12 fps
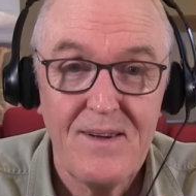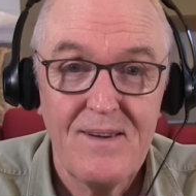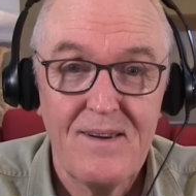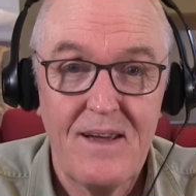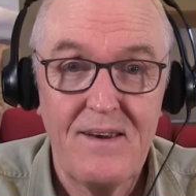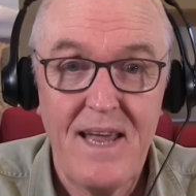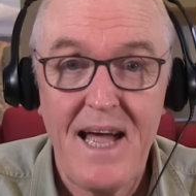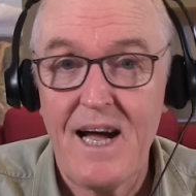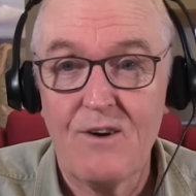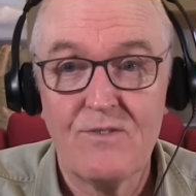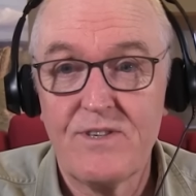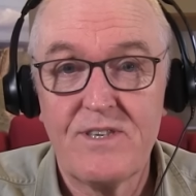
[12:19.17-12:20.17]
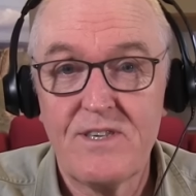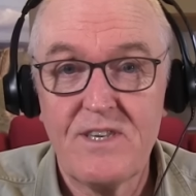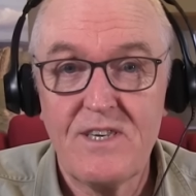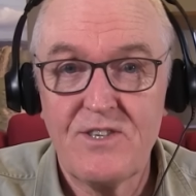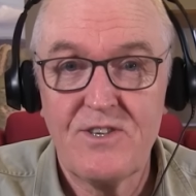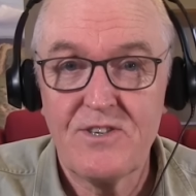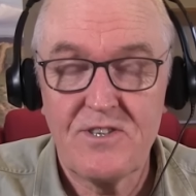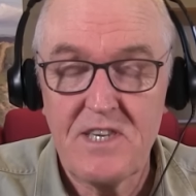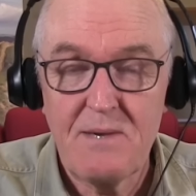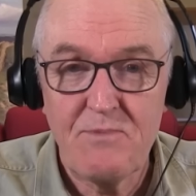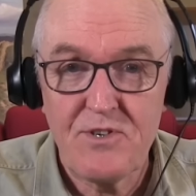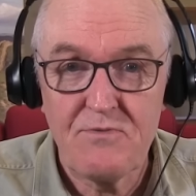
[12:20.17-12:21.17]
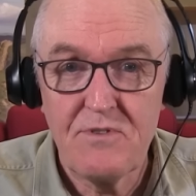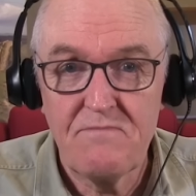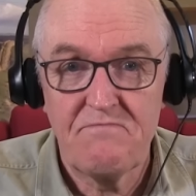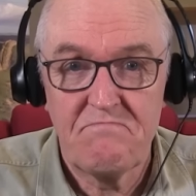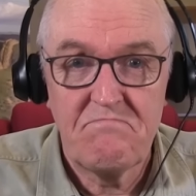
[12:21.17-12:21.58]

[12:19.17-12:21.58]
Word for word: and now the disease just seems to have